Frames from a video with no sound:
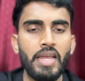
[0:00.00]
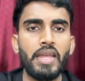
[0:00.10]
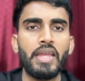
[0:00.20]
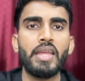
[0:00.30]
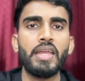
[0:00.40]

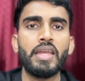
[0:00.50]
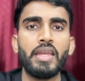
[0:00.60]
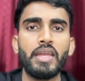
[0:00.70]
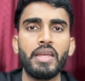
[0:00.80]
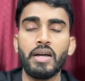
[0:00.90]

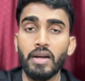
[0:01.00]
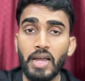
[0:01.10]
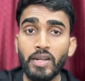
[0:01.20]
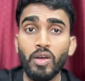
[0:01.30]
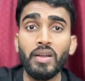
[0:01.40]

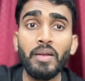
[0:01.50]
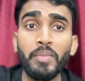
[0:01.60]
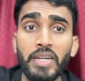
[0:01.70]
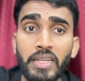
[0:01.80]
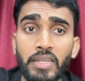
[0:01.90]
an online
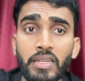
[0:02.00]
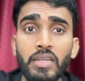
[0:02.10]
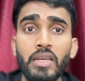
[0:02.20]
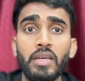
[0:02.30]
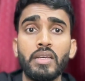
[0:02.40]
meeting
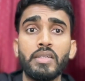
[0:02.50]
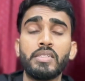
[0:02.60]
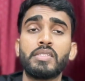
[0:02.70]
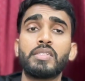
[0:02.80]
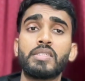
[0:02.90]

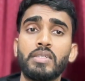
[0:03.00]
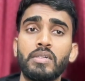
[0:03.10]
is